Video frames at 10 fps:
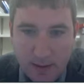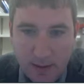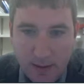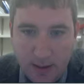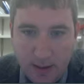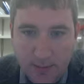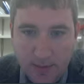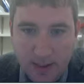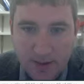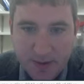And we
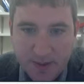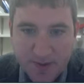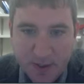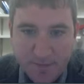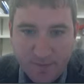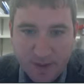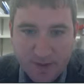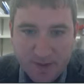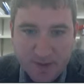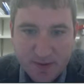get this
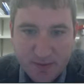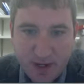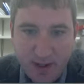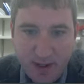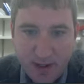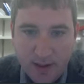surface right here.